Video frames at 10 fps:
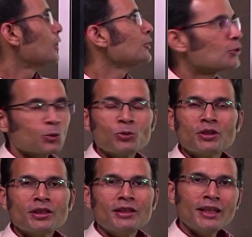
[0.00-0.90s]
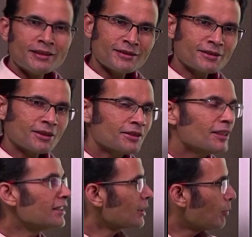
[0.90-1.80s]
So let's
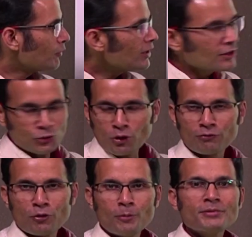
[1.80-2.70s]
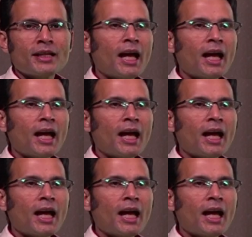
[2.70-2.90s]
see some of these short forms.